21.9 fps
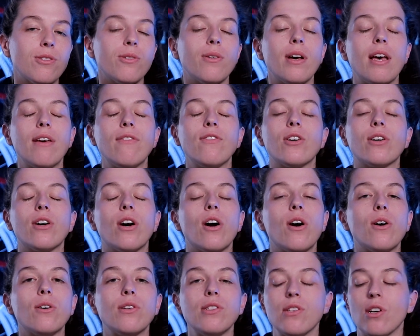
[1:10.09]
So if you're a
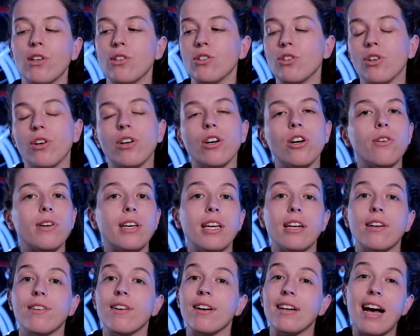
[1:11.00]
host on Turo,
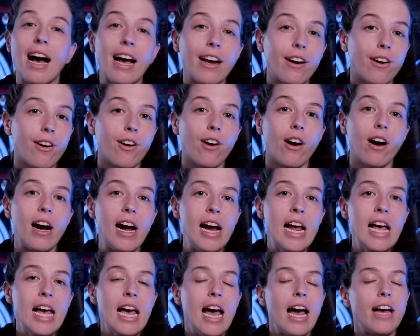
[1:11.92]
Getaround Hire Car,
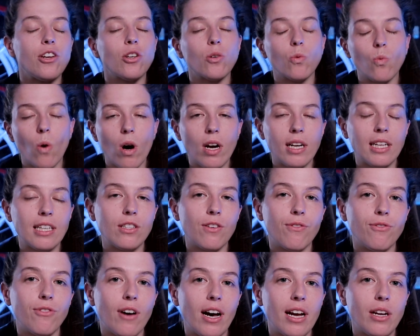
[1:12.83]
and you're wanting
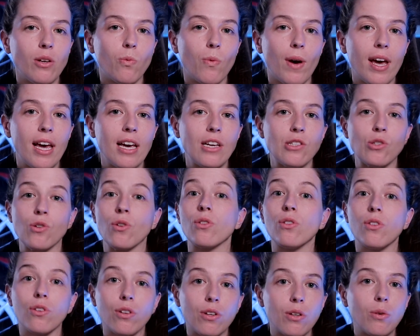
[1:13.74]
to find ways or
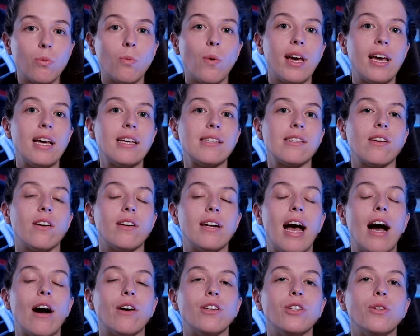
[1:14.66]
learn ways on
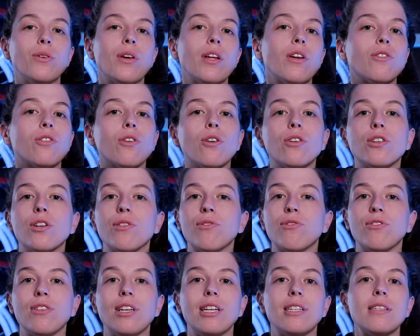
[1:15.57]
how you can grow your
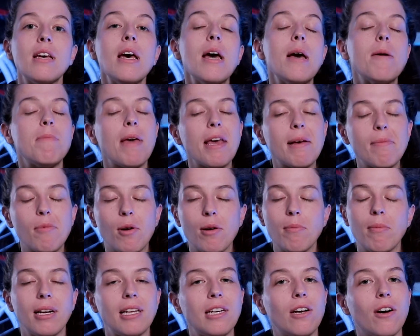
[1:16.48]
fleet, make
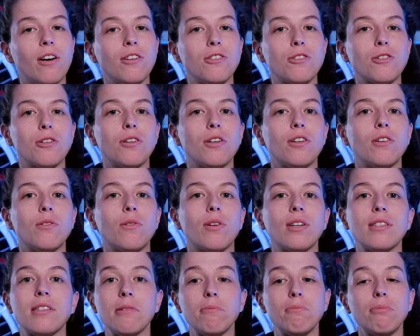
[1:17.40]
more money on Turo,
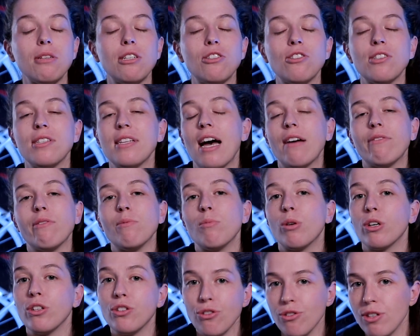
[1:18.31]
or simply just have a
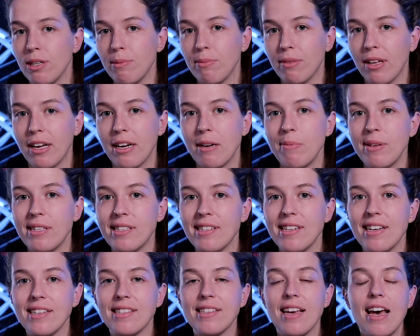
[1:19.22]
more streamlined
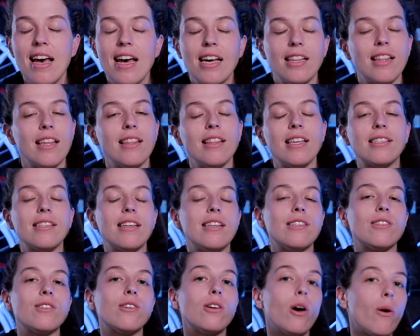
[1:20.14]
business, then this
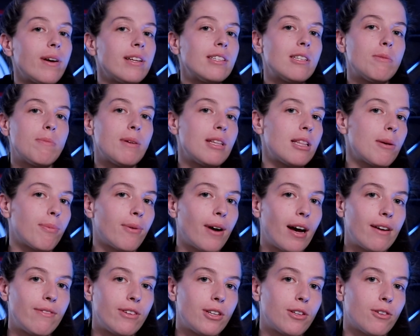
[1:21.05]
is going to be the
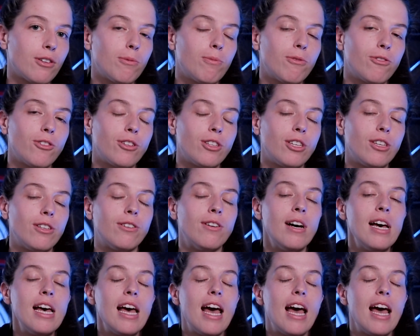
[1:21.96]
private group for you.